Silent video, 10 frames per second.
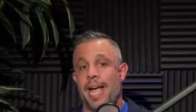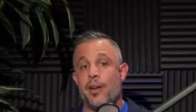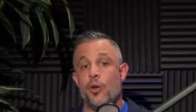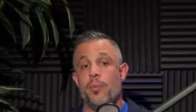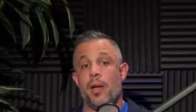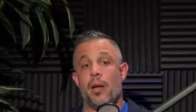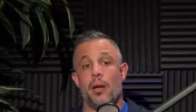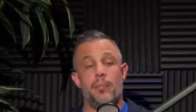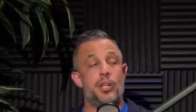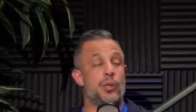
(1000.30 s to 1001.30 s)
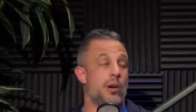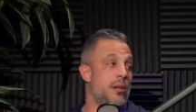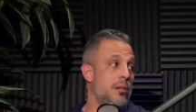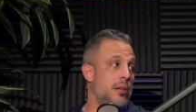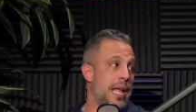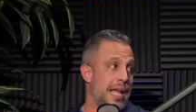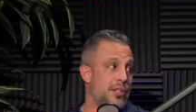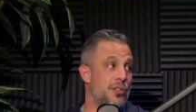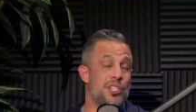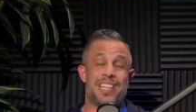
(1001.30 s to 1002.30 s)
Endometrial
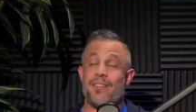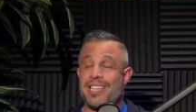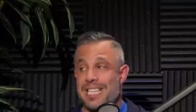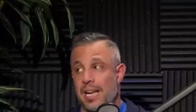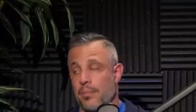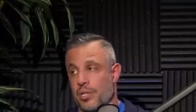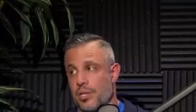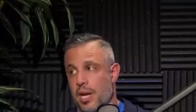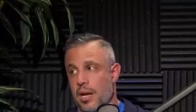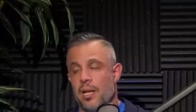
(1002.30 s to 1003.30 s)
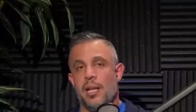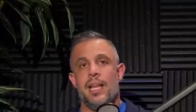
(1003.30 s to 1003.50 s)
cancer, seven times as high.